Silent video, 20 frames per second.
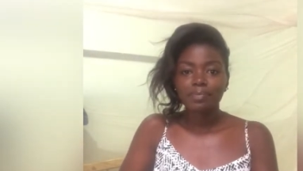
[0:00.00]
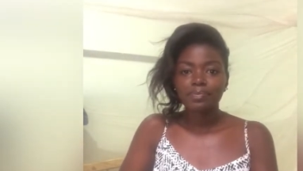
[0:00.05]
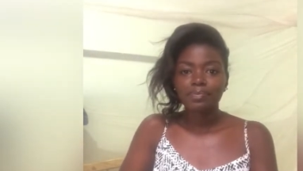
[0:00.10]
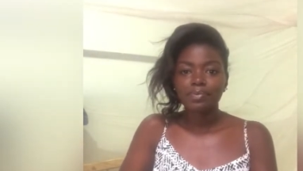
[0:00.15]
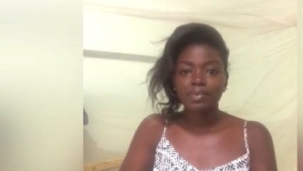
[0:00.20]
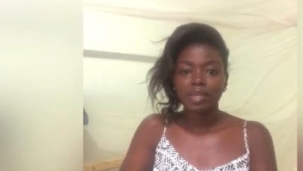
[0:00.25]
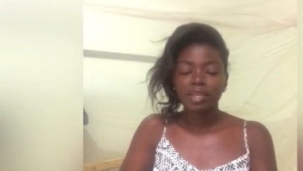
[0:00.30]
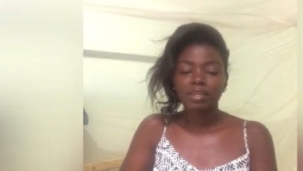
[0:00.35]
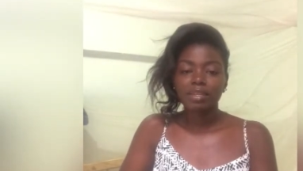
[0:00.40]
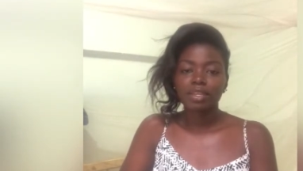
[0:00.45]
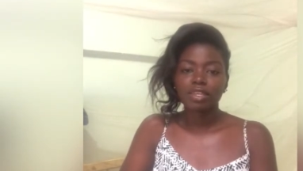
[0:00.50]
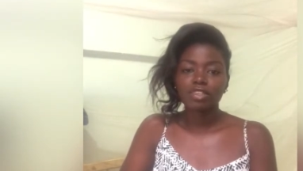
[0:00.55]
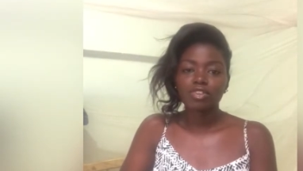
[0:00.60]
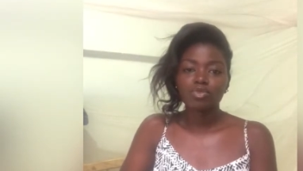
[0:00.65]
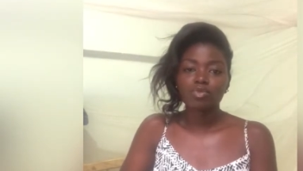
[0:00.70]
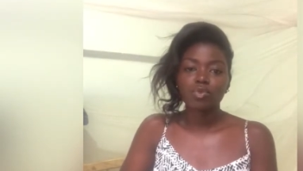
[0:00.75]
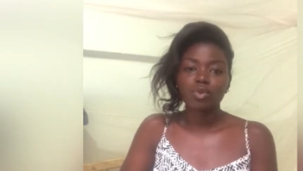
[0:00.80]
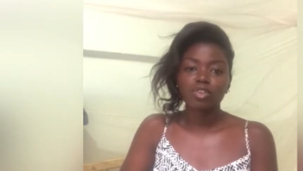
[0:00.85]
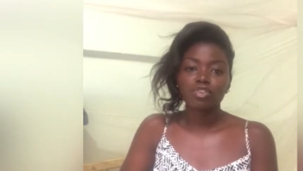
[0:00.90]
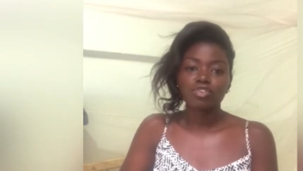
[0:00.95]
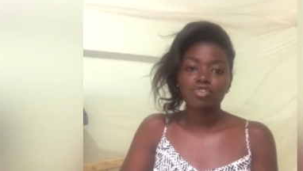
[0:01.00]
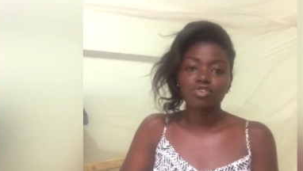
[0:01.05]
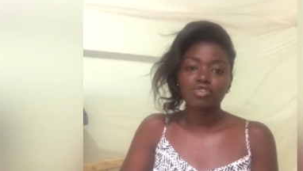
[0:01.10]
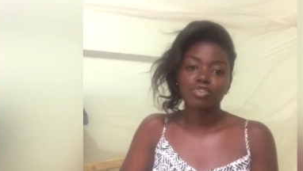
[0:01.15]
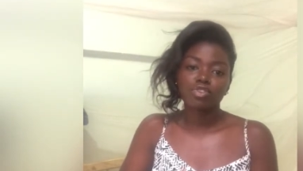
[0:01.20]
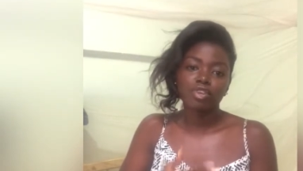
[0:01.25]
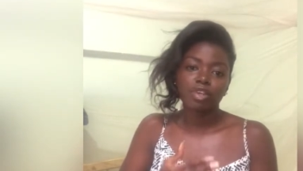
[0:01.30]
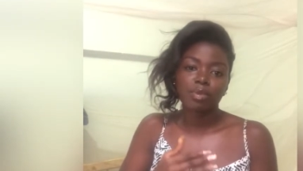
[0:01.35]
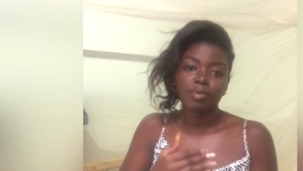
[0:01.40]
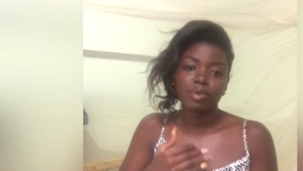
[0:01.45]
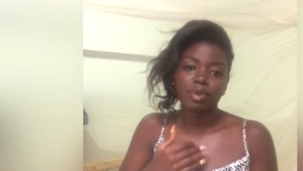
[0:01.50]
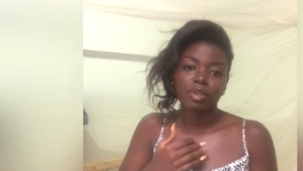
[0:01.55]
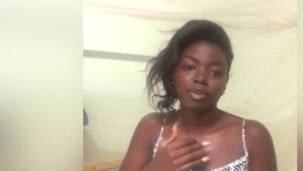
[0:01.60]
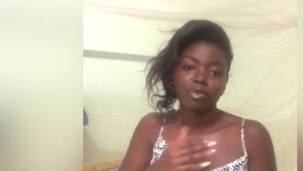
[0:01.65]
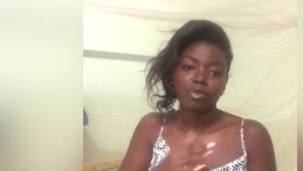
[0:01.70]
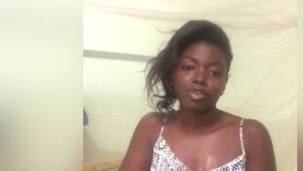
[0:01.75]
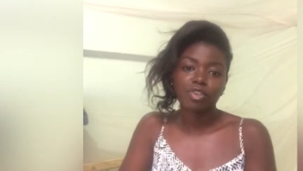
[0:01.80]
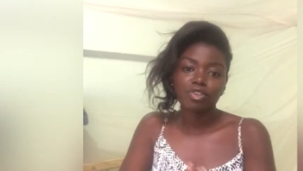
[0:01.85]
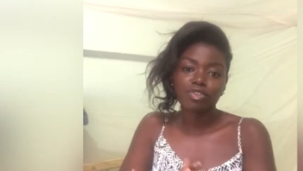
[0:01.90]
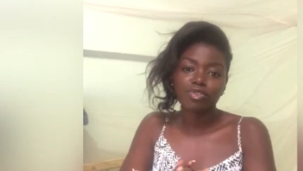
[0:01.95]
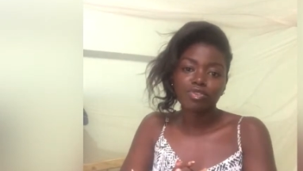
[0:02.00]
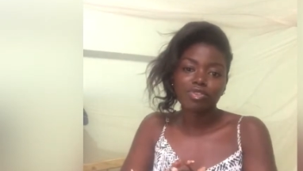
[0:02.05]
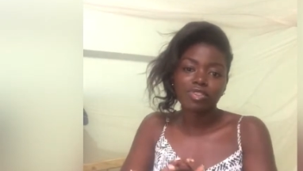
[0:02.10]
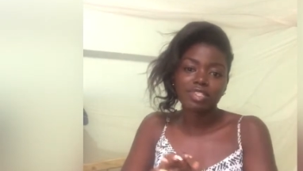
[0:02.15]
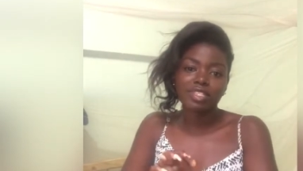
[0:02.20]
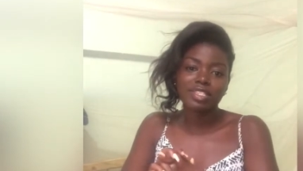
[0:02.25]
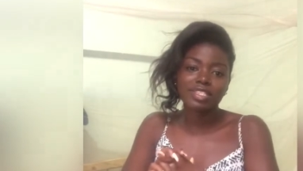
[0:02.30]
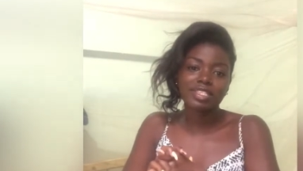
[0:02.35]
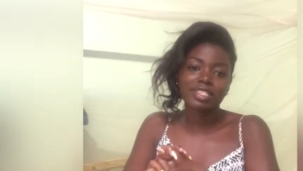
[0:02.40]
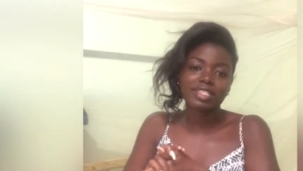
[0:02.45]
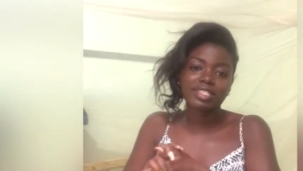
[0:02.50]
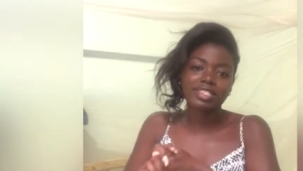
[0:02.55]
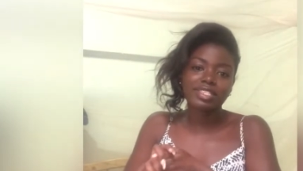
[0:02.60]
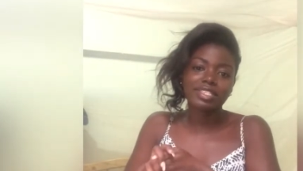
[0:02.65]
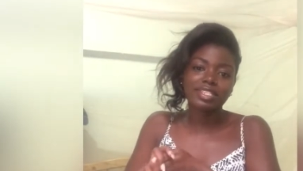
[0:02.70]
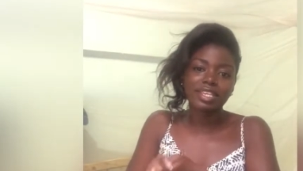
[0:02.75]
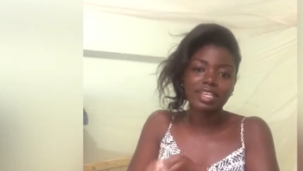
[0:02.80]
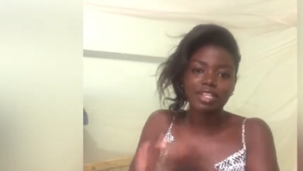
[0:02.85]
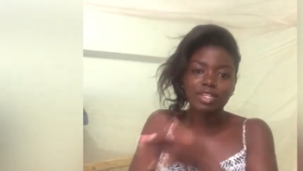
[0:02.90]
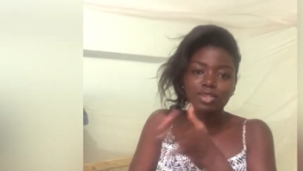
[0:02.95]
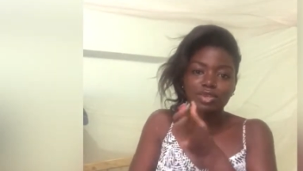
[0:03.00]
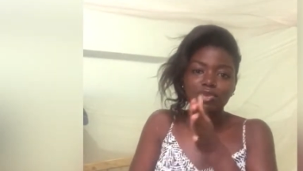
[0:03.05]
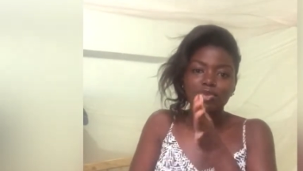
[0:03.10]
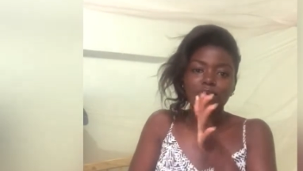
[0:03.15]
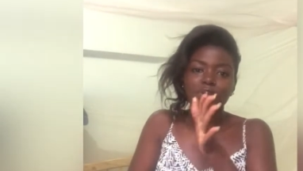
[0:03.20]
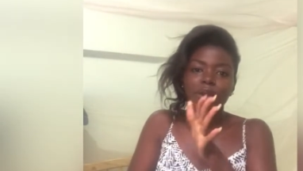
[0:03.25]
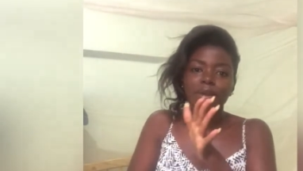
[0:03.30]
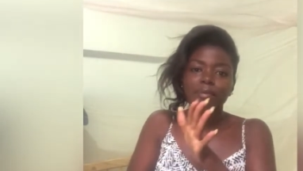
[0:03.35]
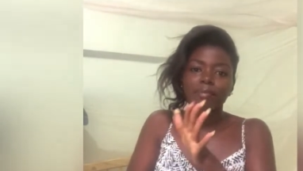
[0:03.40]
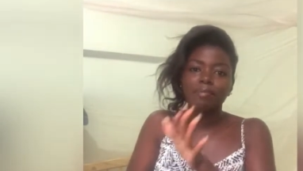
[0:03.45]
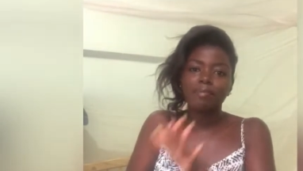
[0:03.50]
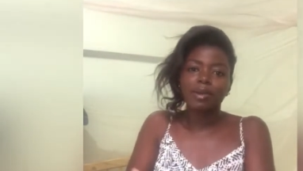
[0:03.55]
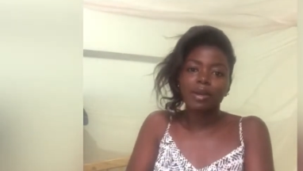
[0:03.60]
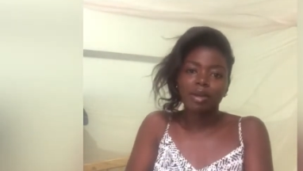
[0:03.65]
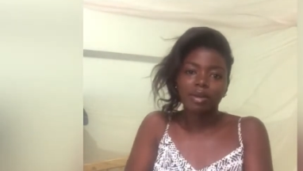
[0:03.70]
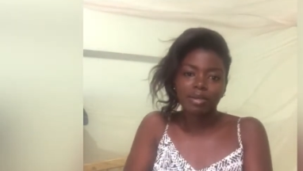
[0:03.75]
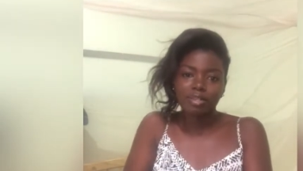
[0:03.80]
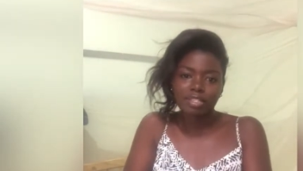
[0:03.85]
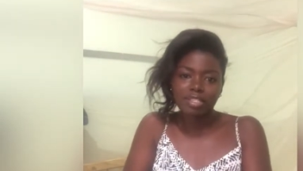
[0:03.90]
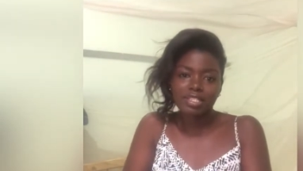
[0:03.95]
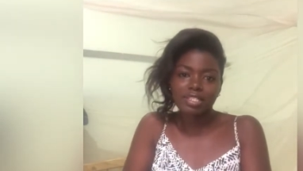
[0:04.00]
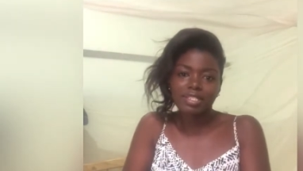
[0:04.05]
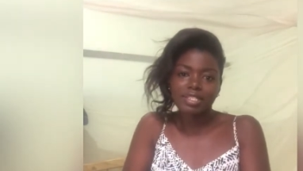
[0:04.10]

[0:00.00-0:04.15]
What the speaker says: And guess what story am I going to tell you about?